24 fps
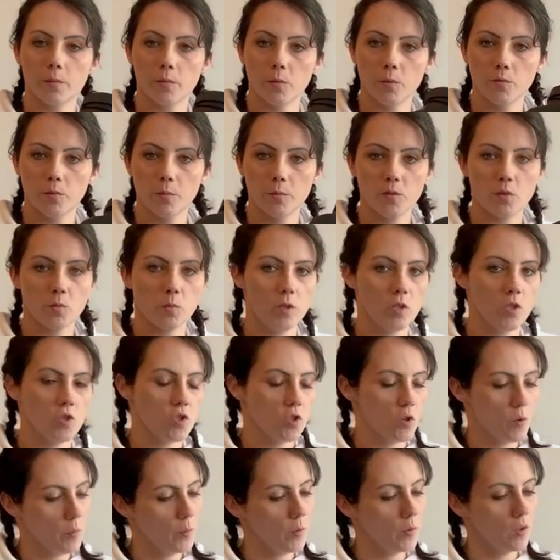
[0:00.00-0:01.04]
They're from a sweet
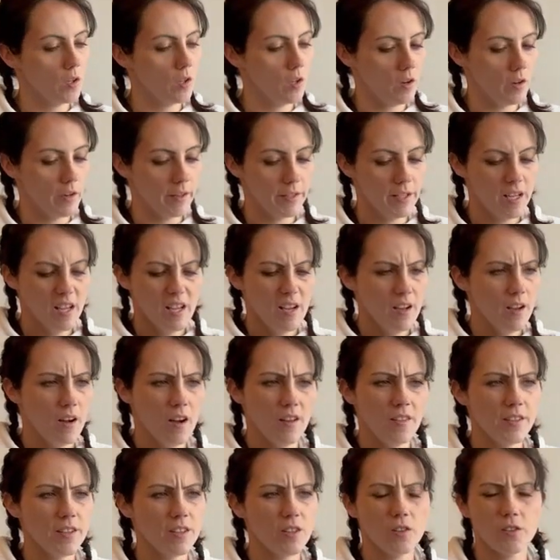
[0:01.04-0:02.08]
shop online. I
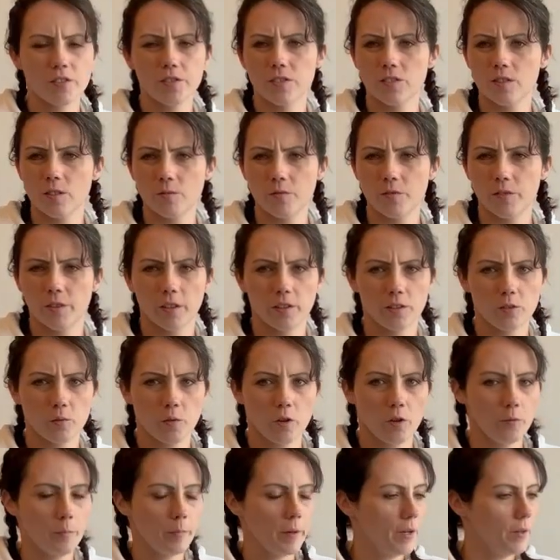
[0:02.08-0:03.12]
think it costs us something like
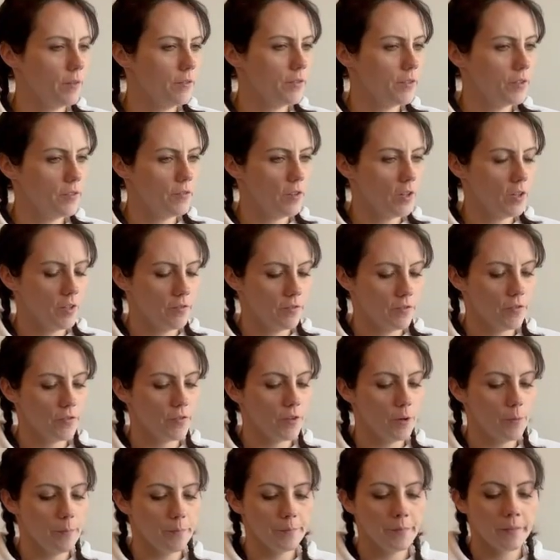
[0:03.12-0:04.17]
£12 for the 5 of
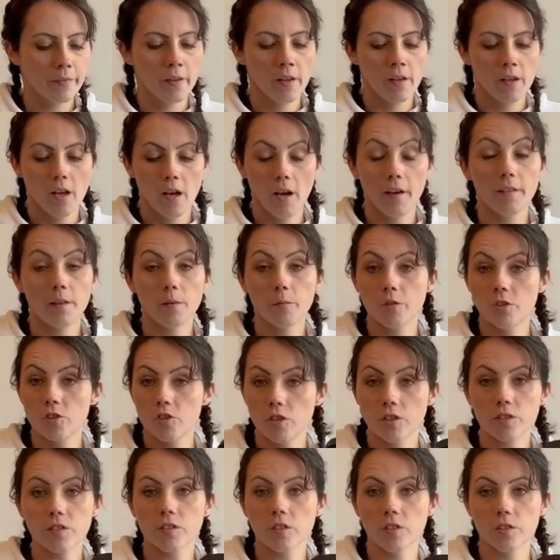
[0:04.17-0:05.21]
them. And then we
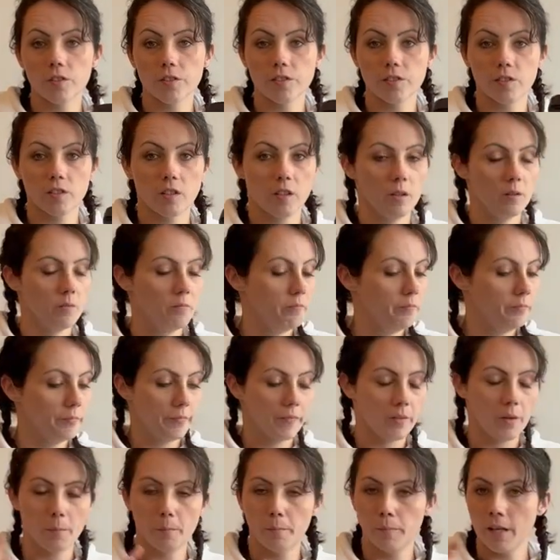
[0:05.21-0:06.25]
just got some
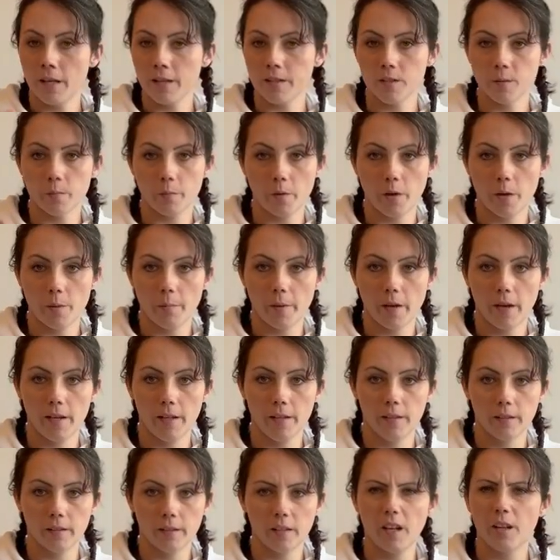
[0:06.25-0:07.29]
black spray
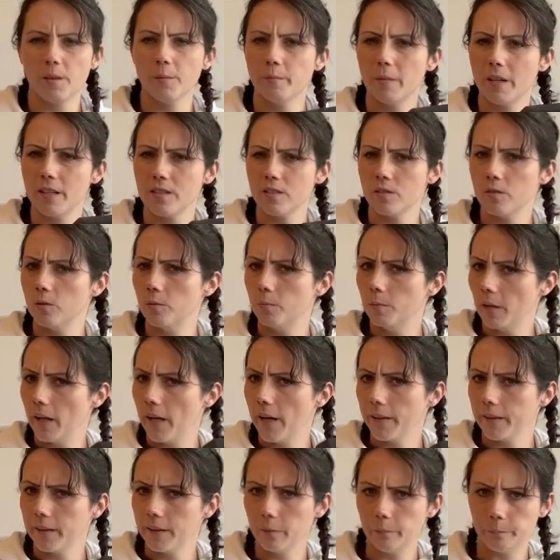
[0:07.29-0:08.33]
paint, gunmetal
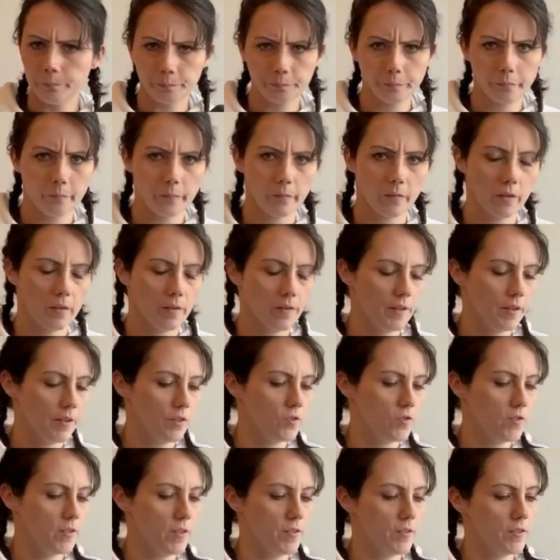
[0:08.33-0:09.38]
black, I
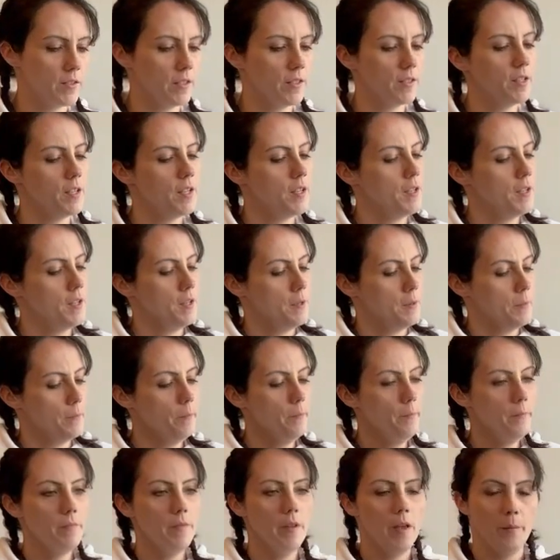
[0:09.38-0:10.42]
think David said,
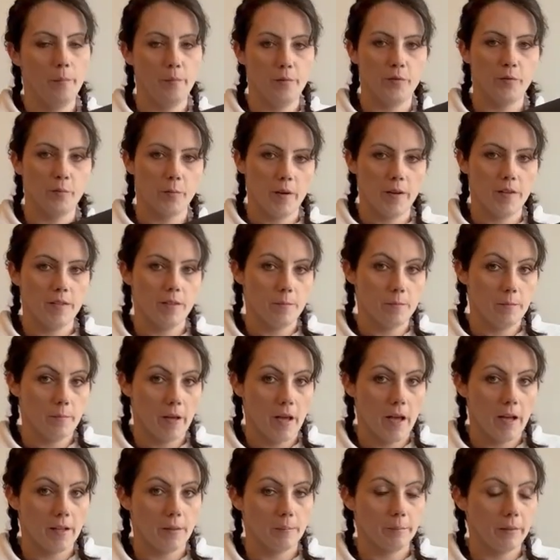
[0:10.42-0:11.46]
that we sprayed them
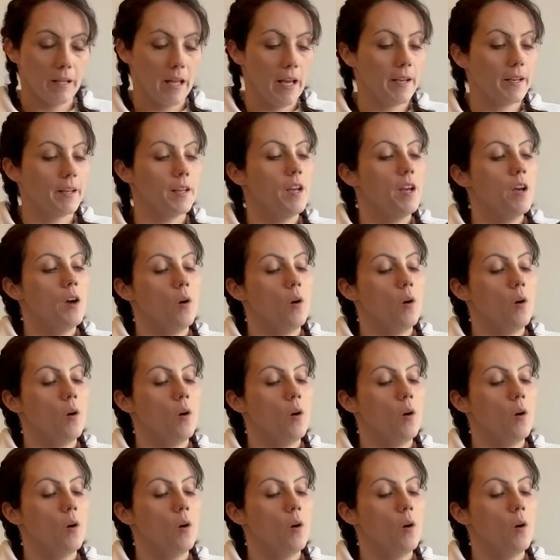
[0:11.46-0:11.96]
back black.